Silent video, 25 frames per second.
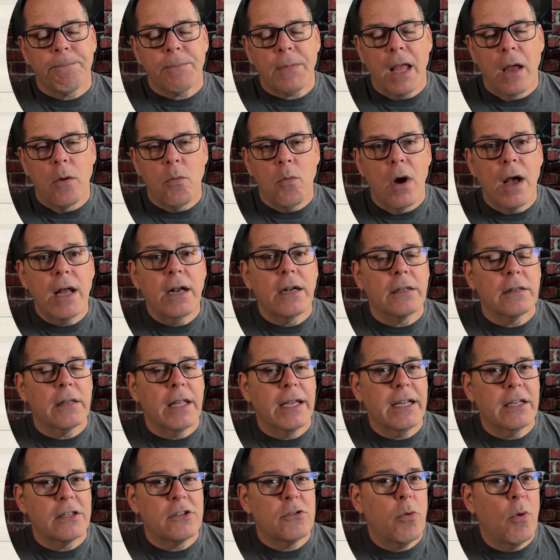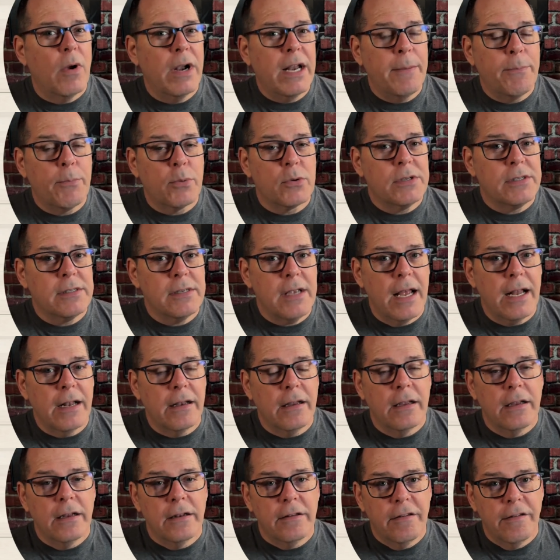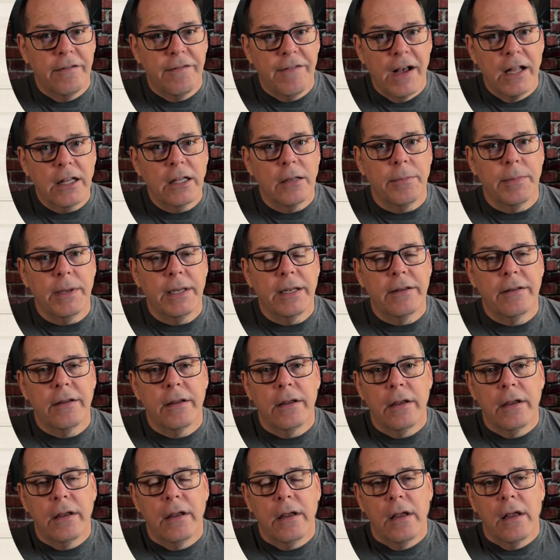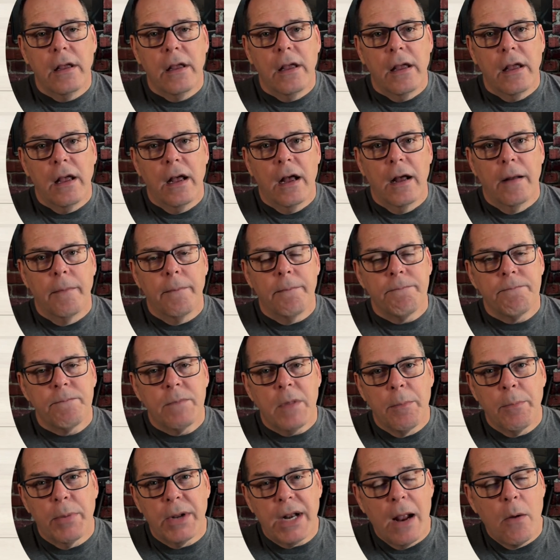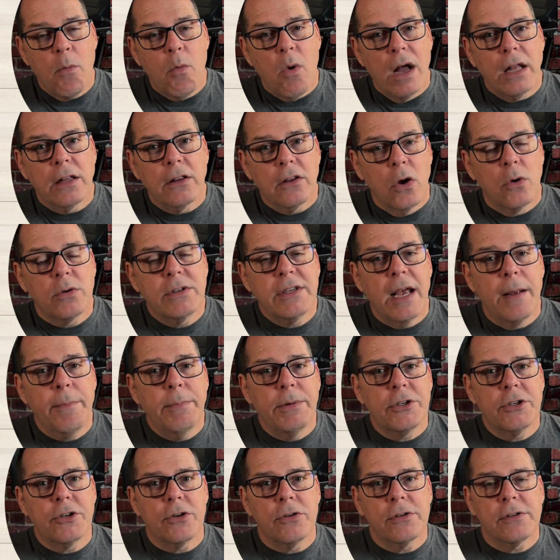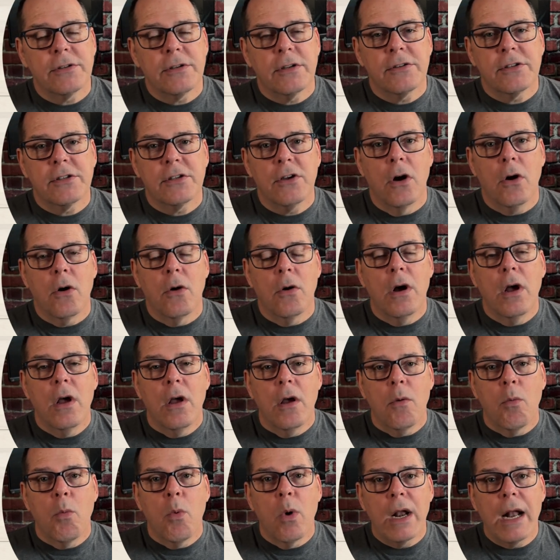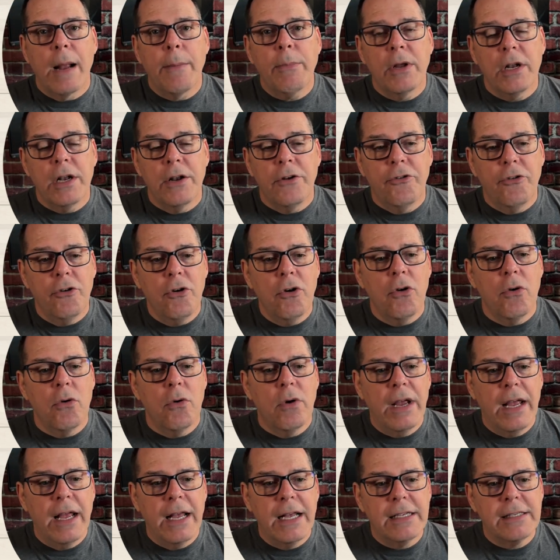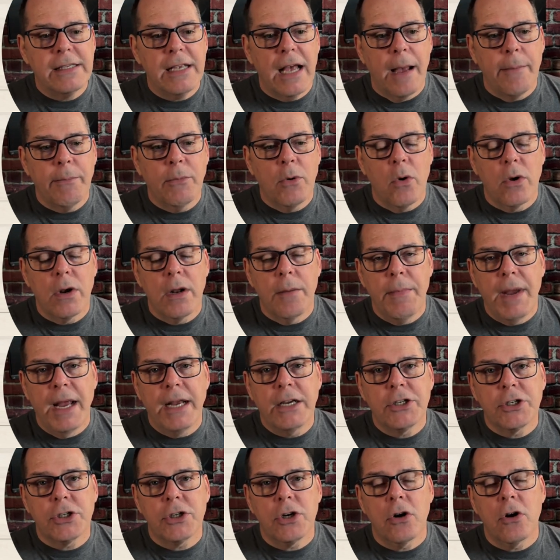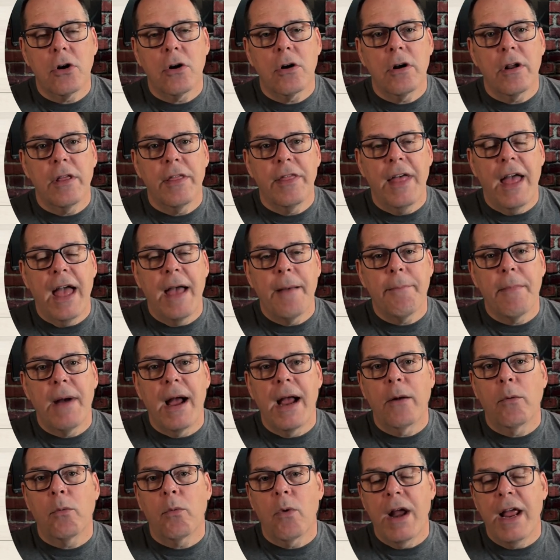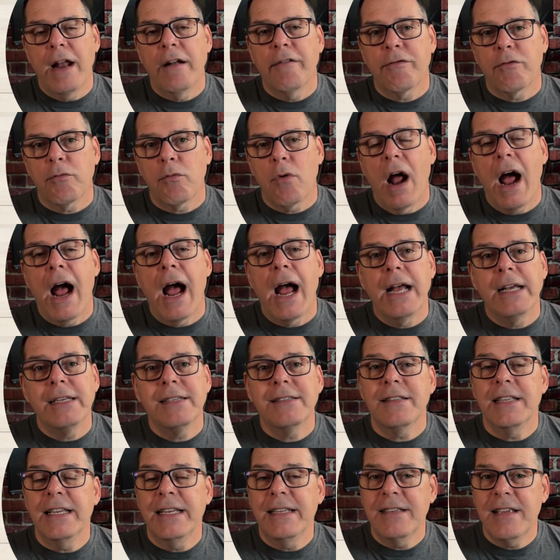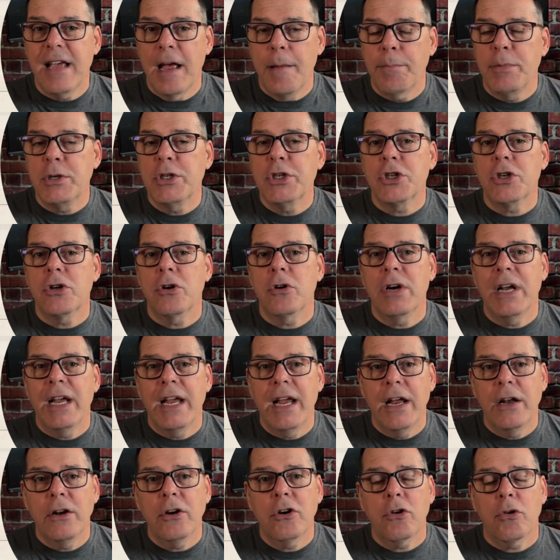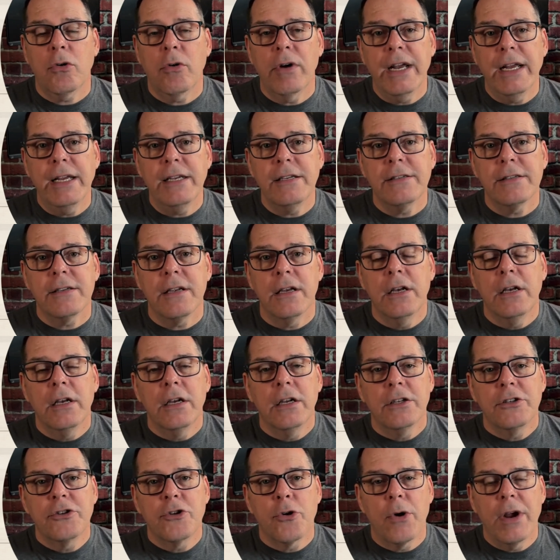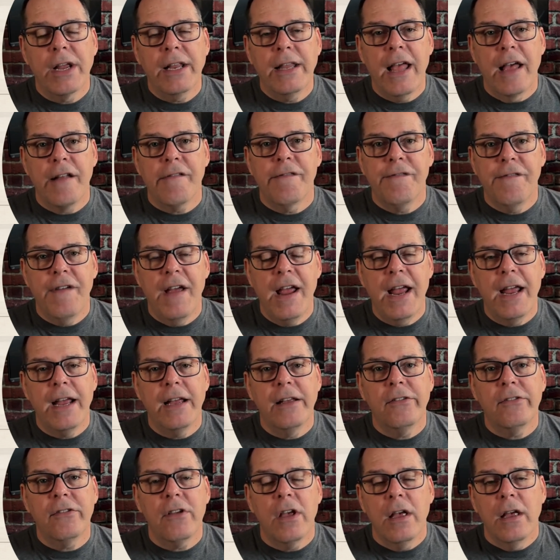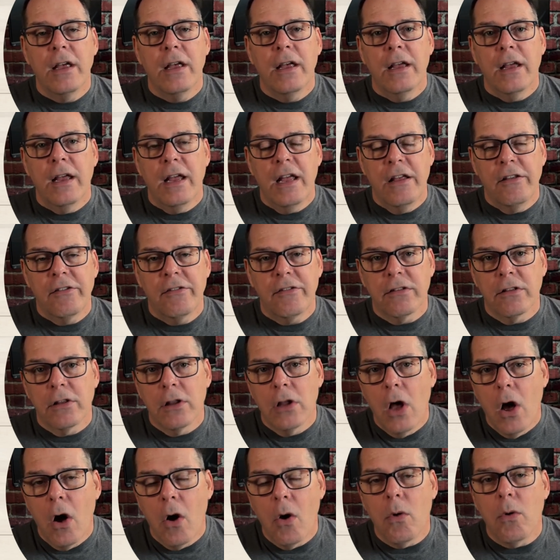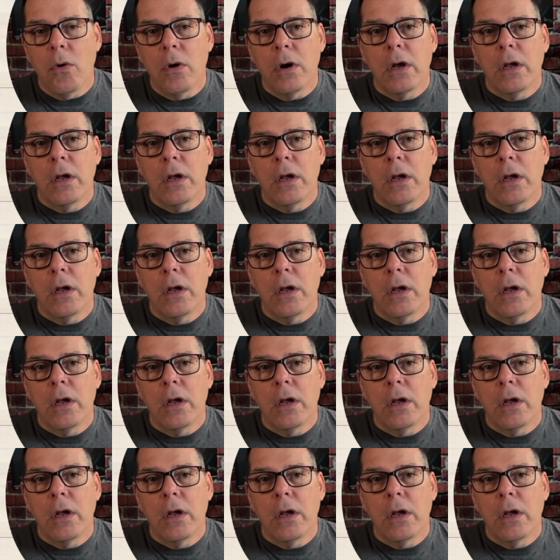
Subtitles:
I want like a 20% development, but I want low temperatures. So what I'm going to do is I'm going to make sure that my rate of rise, the temperature increase during that phase, is low.